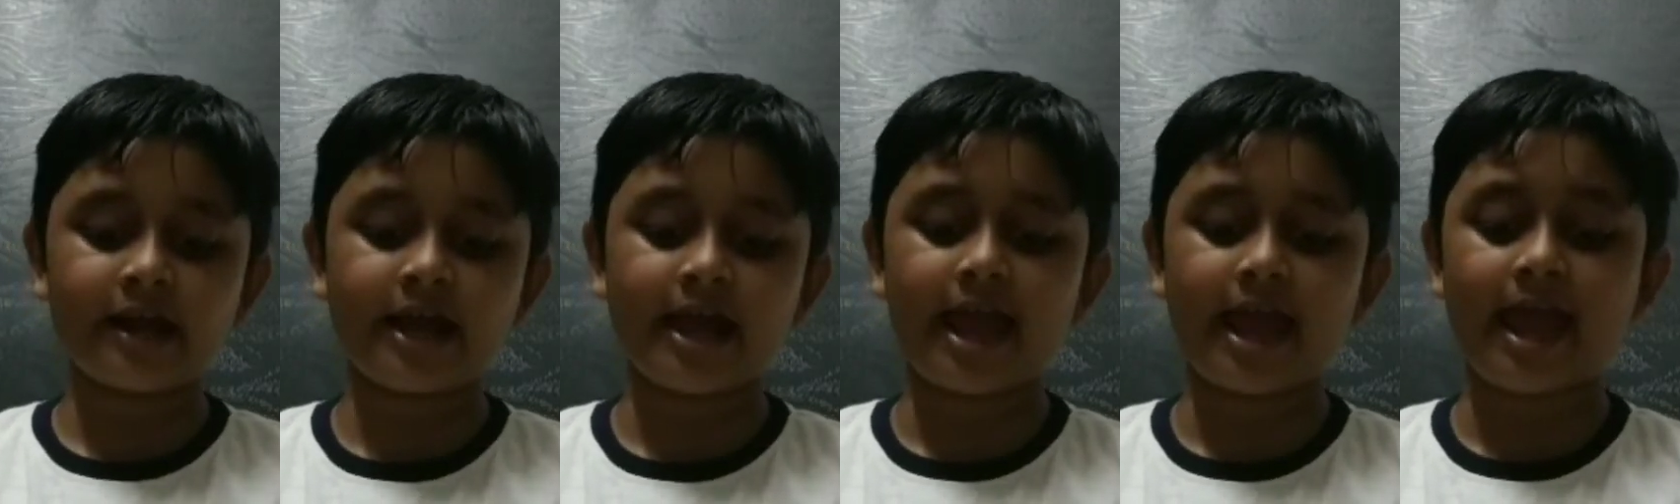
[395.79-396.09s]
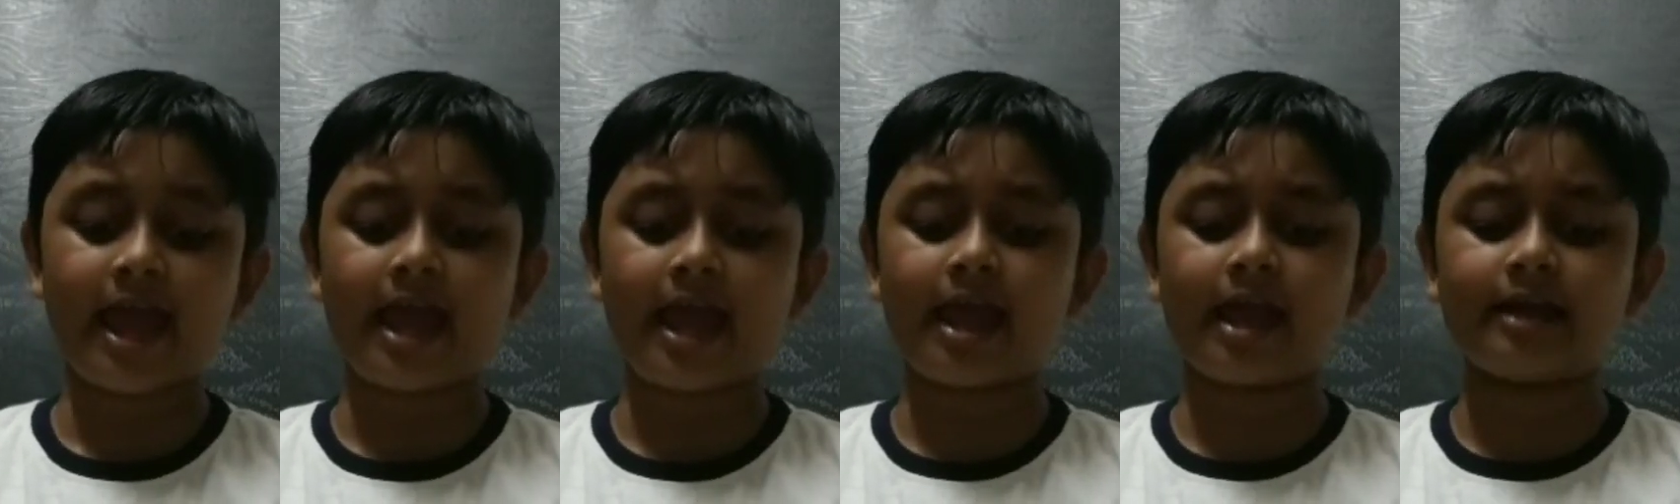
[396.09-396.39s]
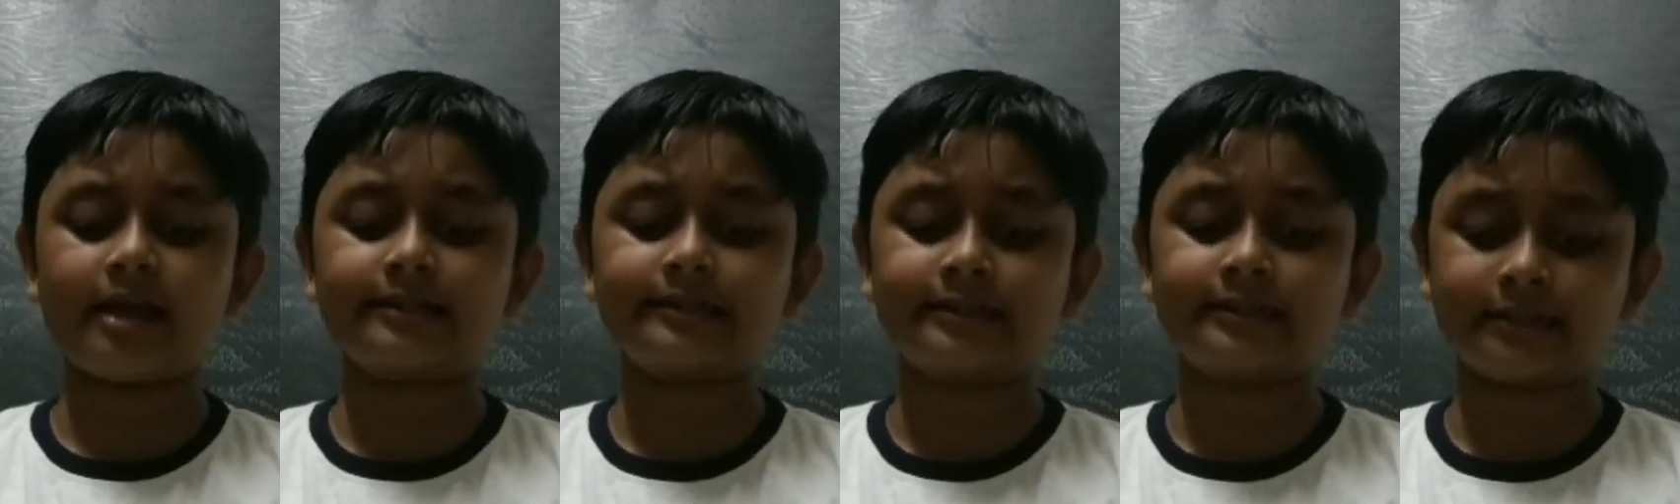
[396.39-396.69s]

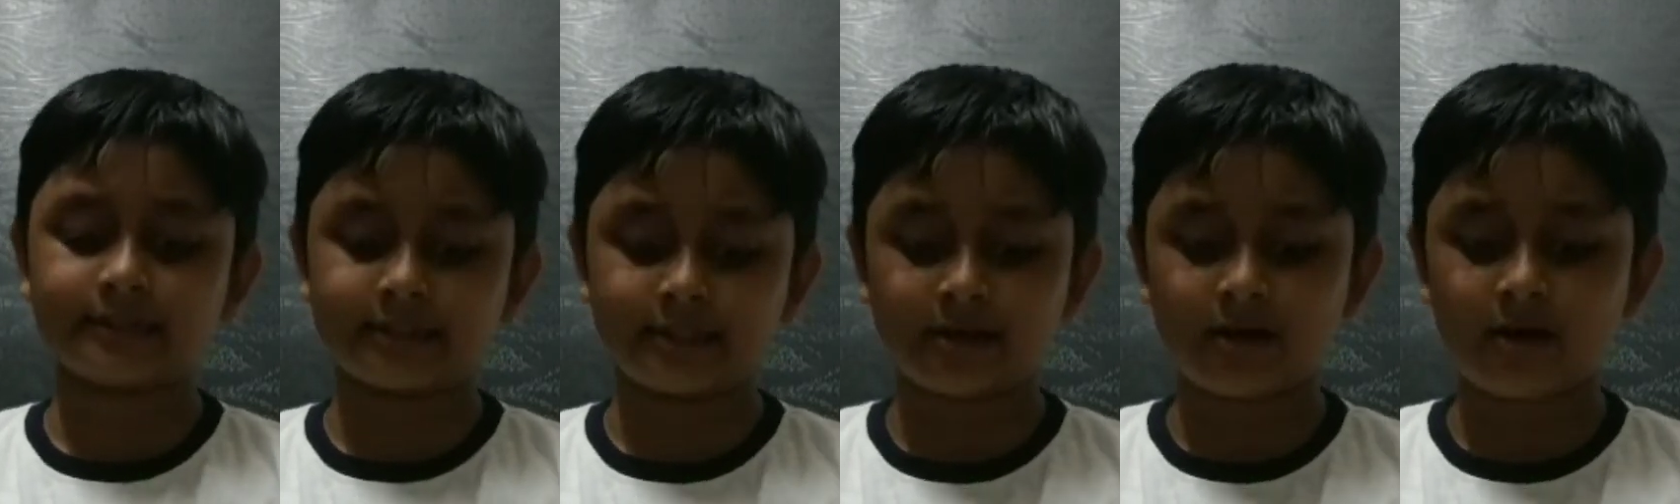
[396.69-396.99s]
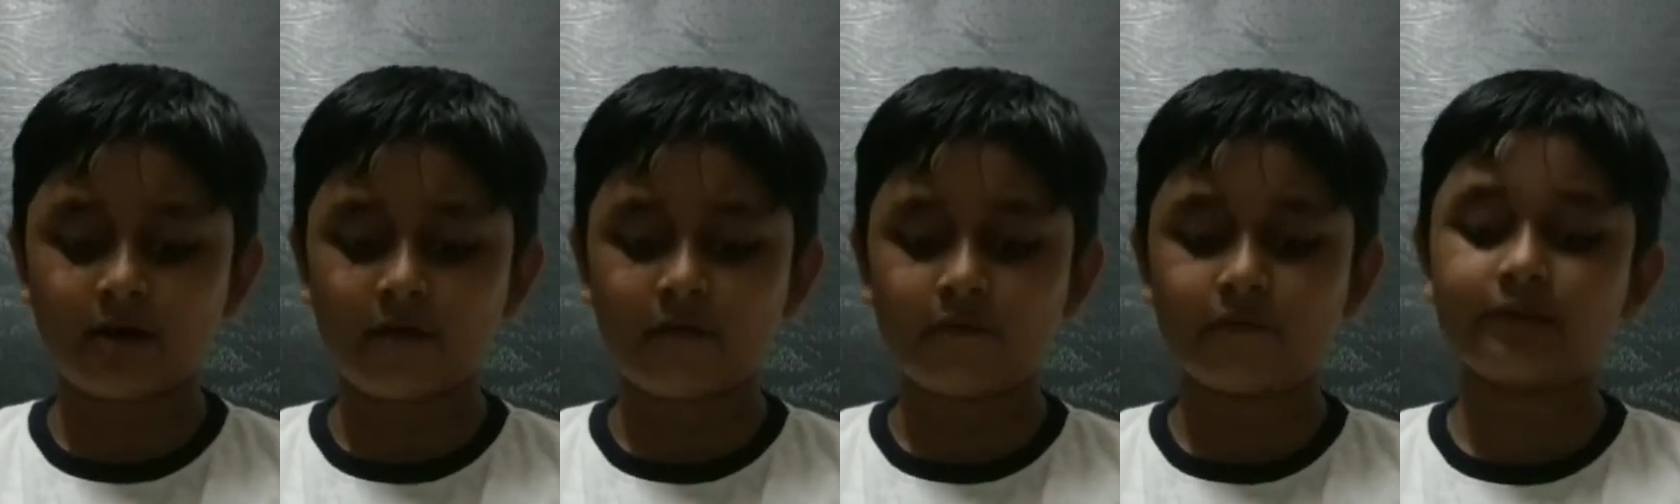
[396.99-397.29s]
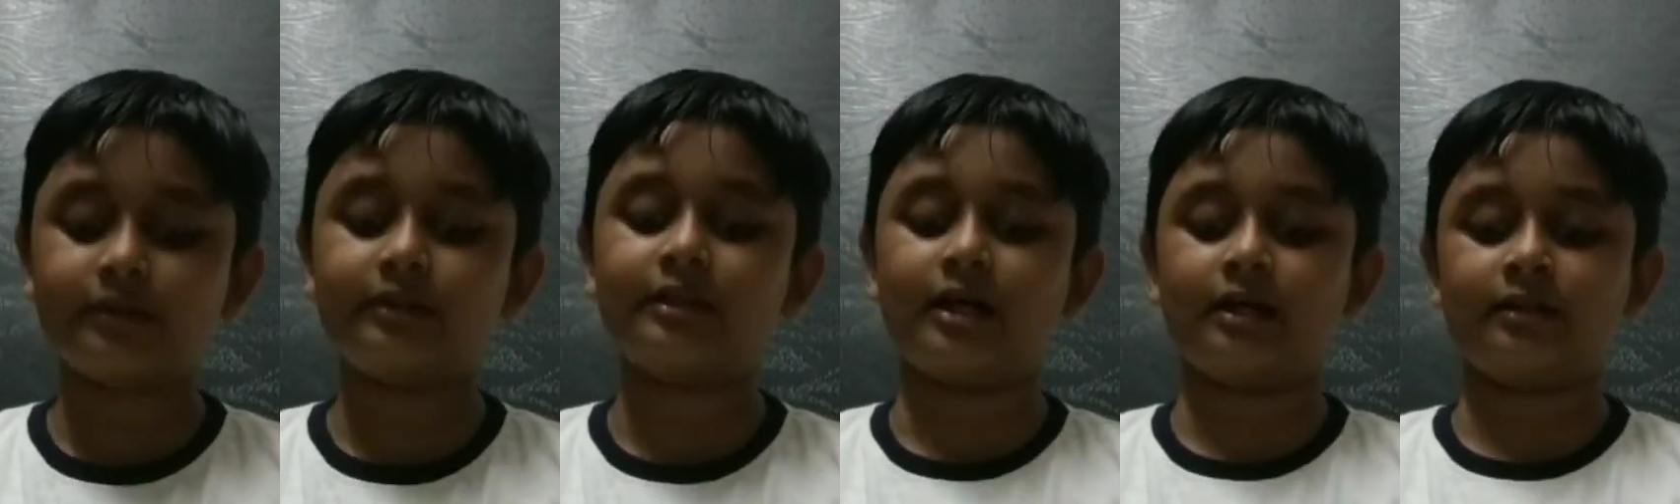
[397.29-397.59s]
and to go
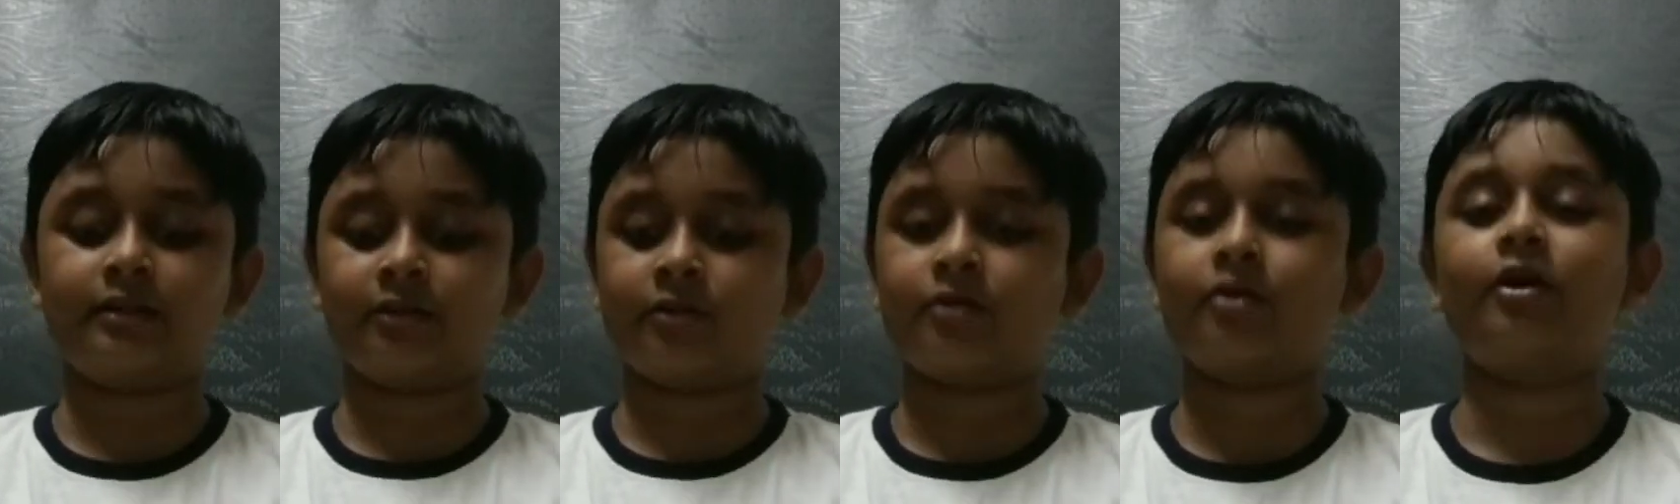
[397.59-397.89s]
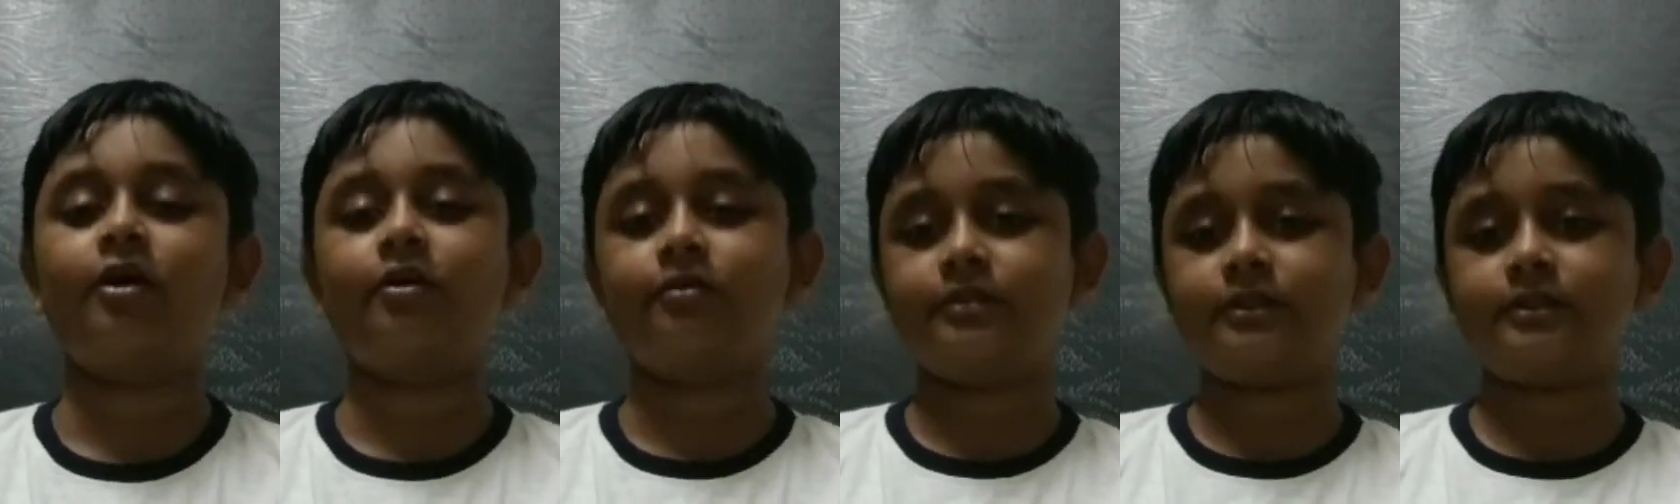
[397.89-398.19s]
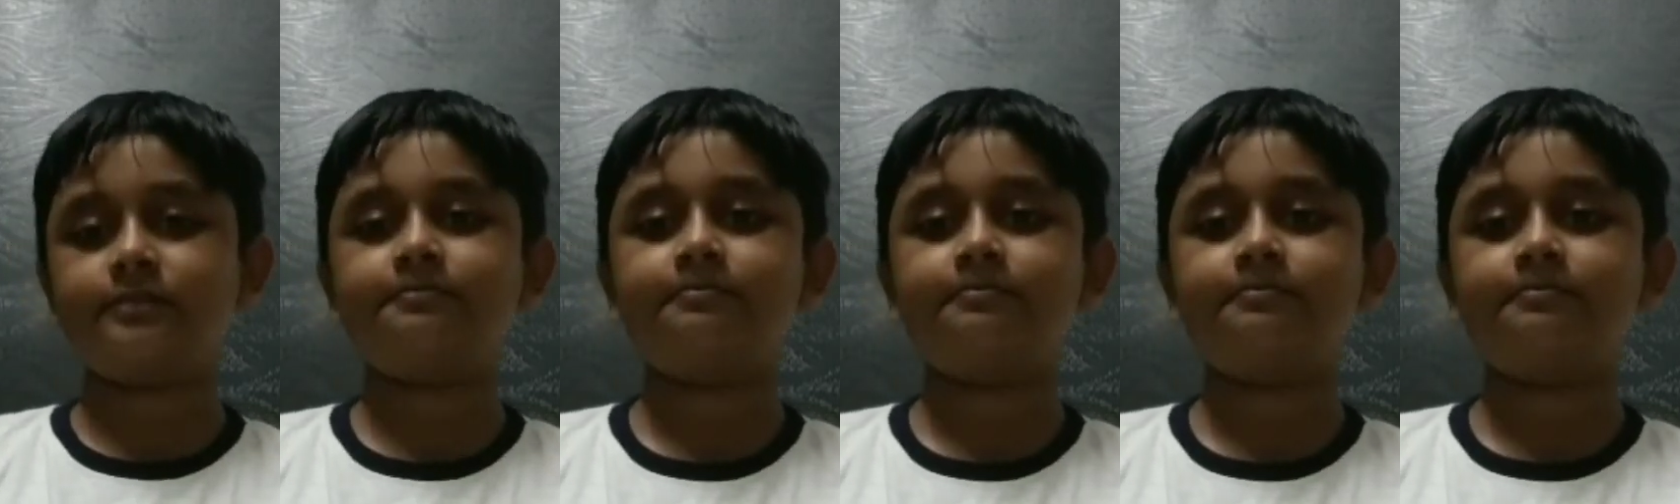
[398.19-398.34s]
with the other crows.